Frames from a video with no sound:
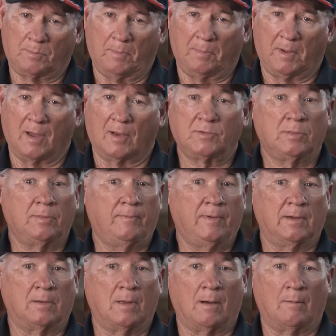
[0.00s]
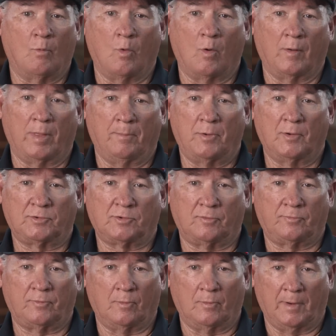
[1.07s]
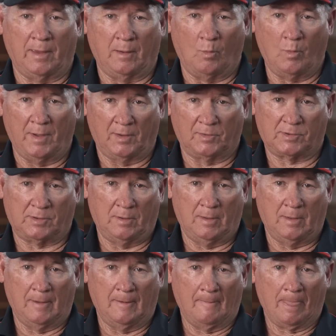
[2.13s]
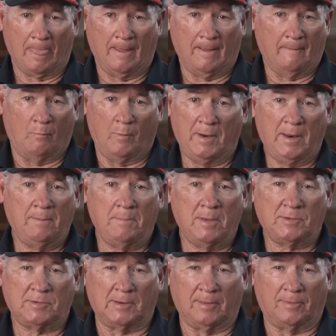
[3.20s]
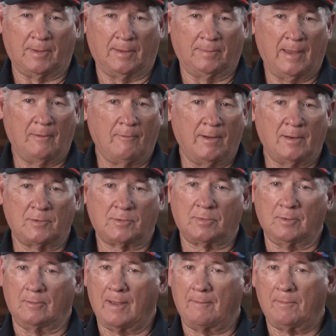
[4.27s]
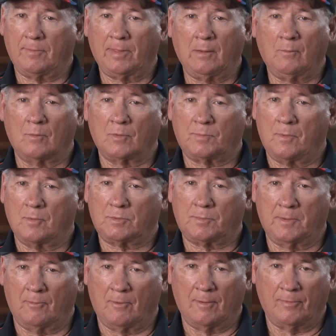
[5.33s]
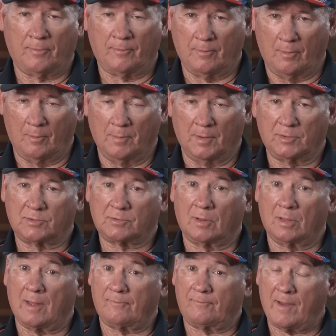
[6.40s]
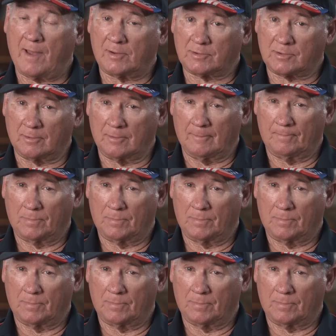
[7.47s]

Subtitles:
Because of the Vietnam War, they pushed us through in 8 weeks. We didn't miss anything. They ran us through everything we were supposed to be run through, but just a lot faster.